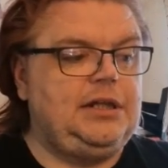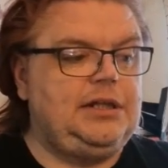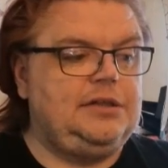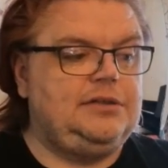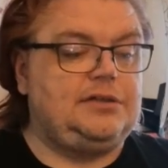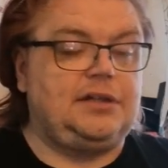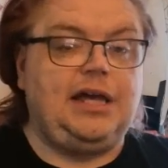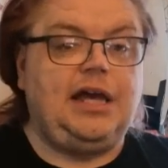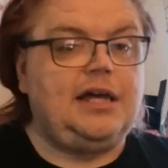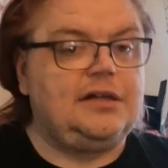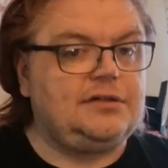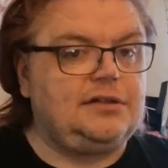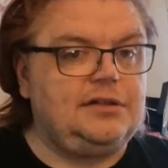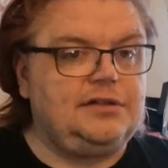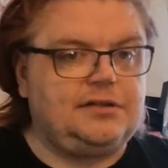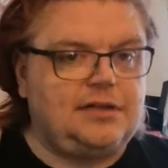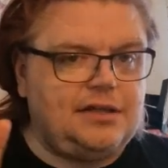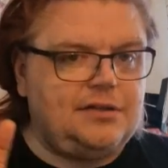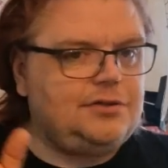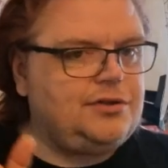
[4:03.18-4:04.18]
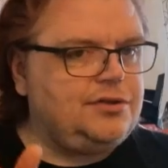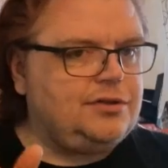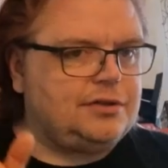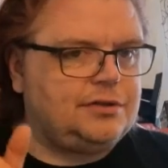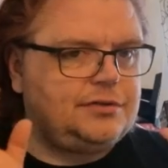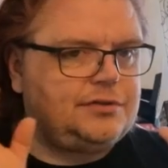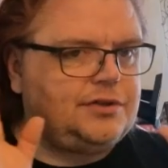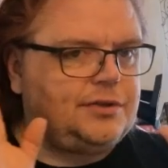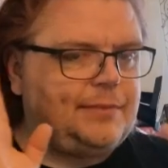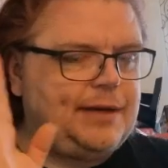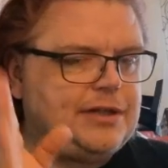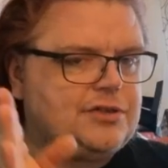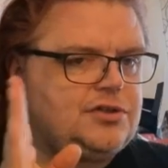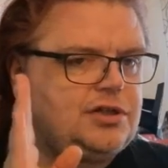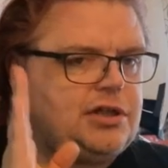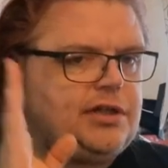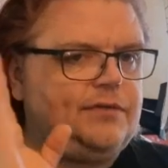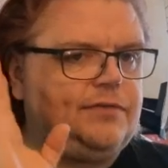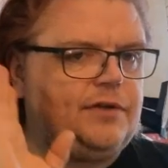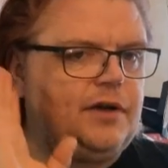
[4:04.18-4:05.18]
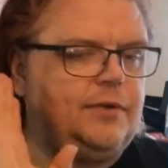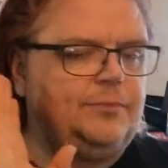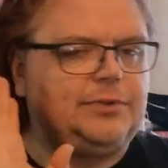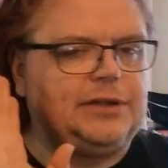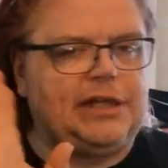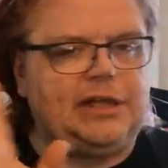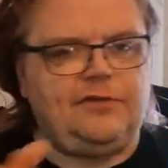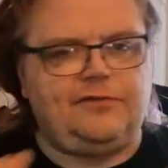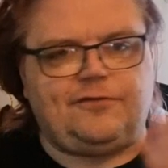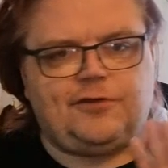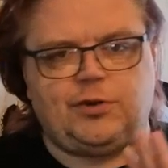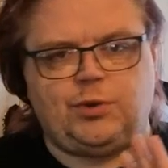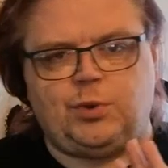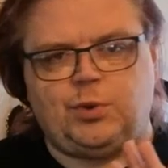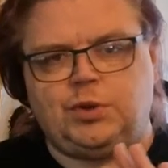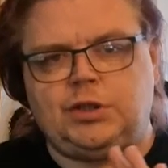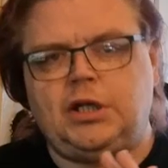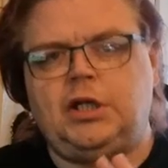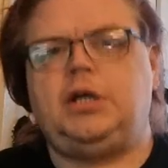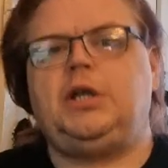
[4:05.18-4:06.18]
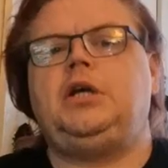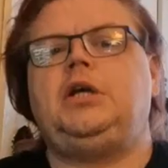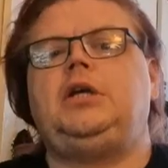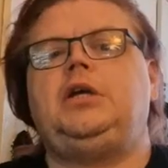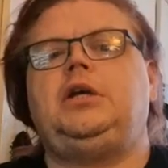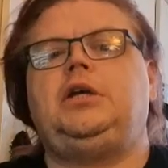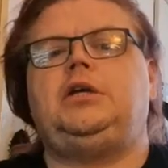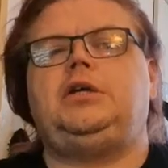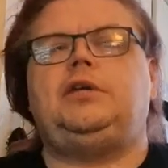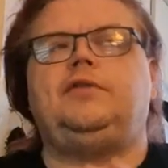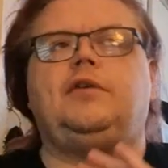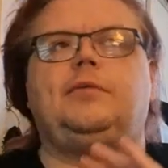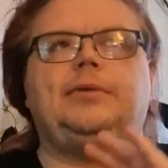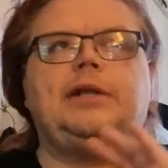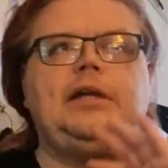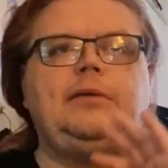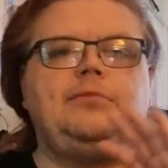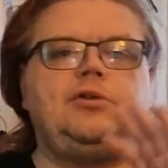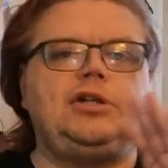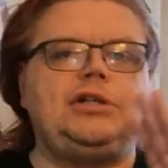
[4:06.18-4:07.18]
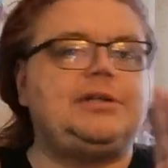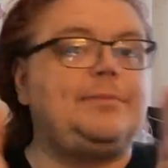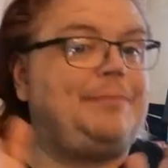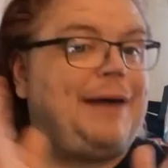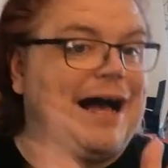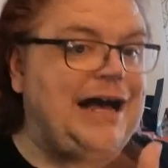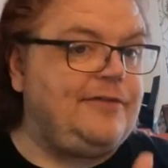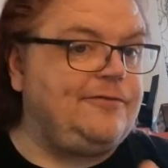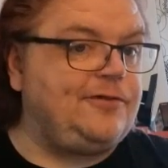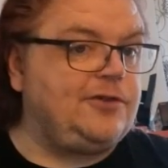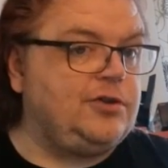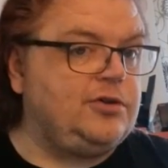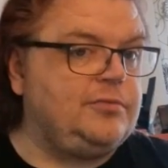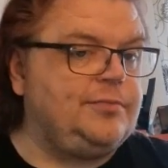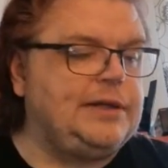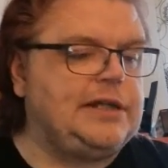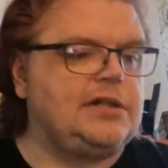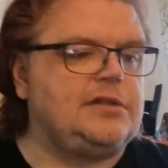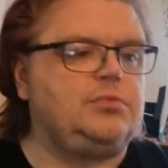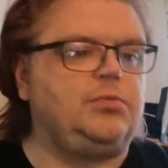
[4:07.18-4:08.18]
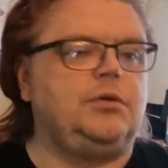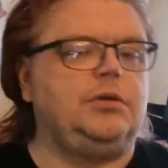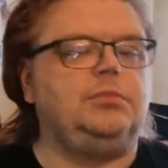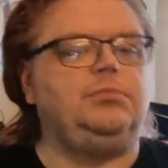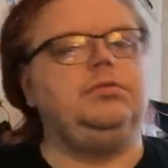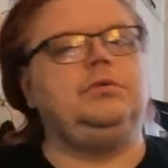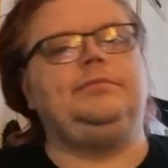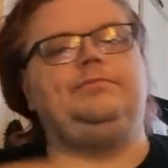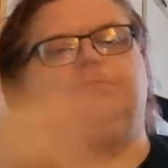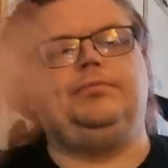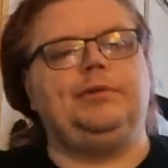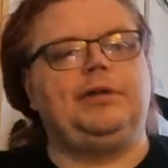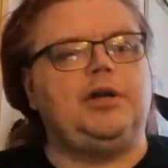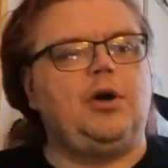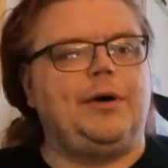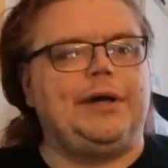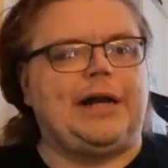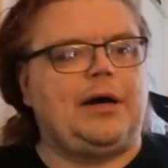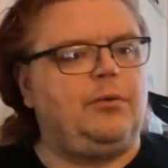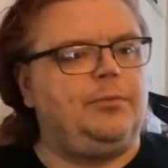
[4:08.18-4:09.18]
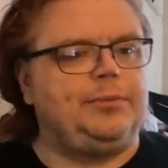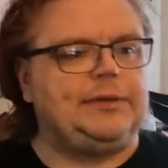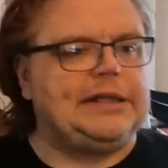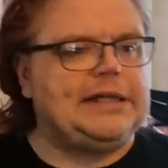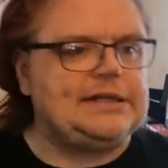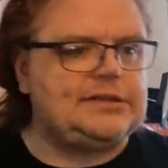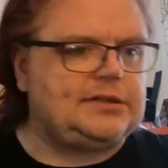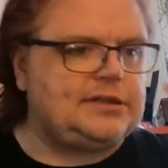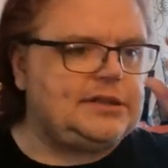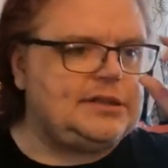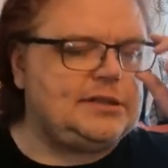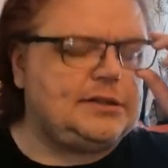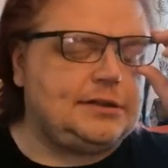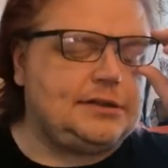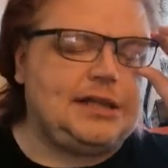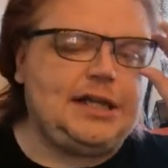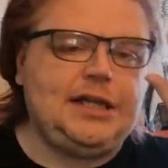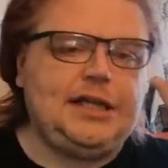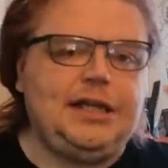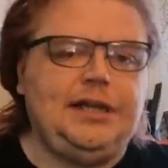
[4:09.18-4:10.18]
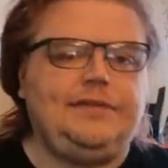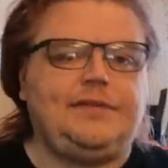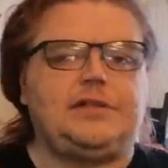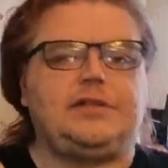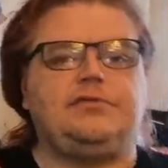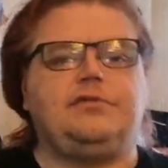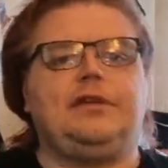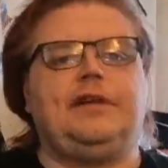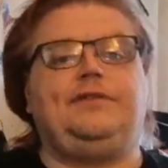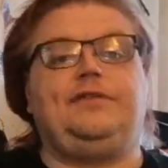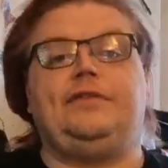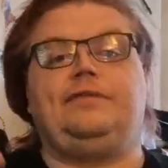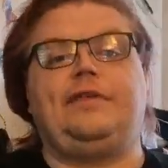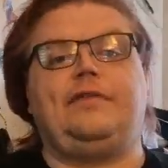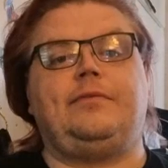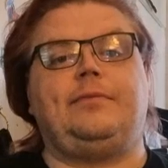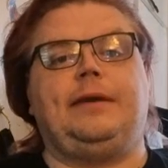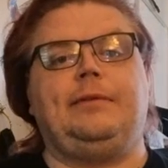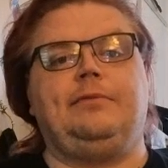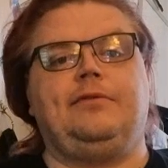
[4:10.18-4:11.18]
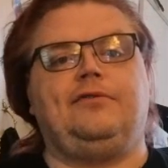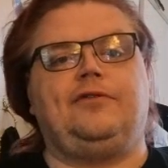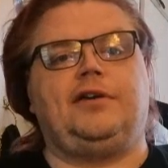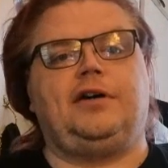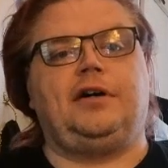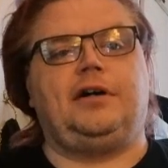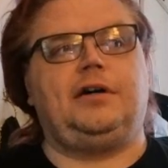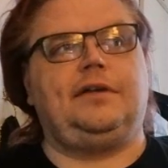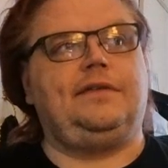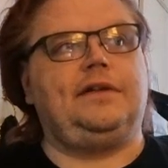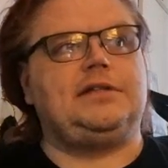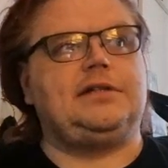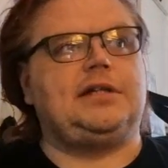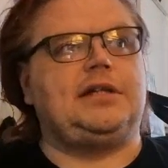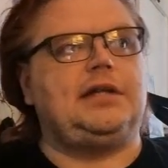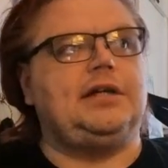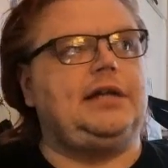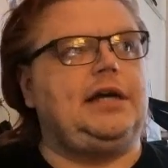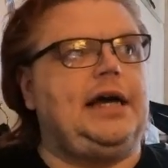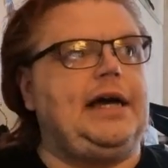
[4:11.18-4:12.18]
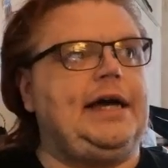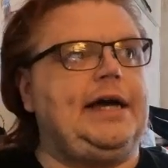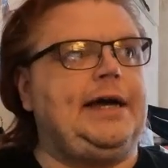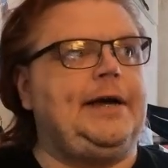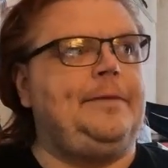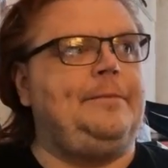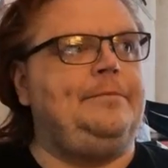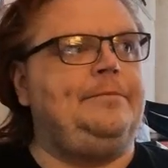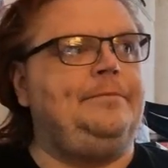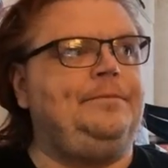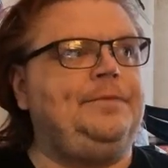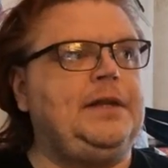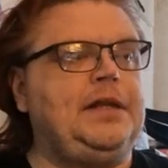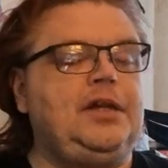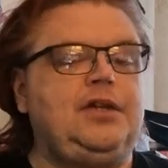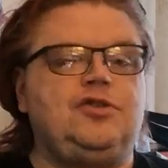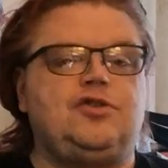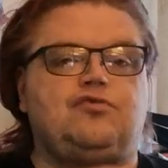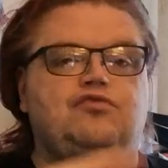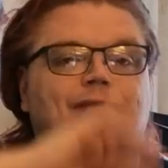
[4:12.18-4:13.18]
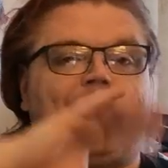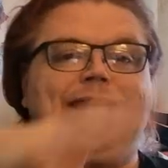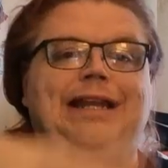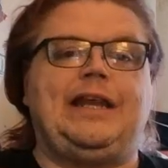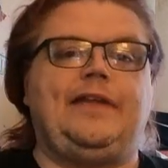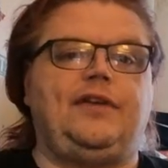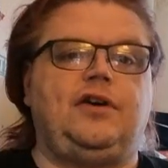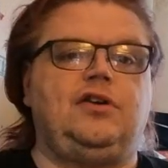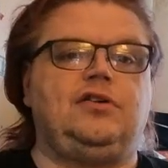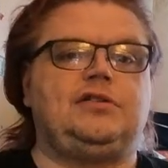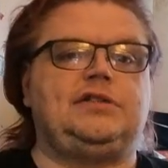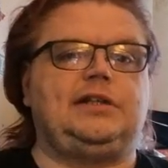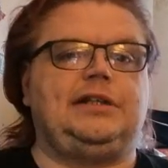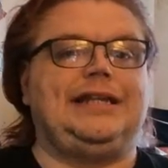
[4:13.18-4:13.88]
So yeah, so it's good. So make sure you've got plenty of food. You've got plenty of money to buy food, because we'll be going out places, and if you've never been before, there's a just right near the hotel.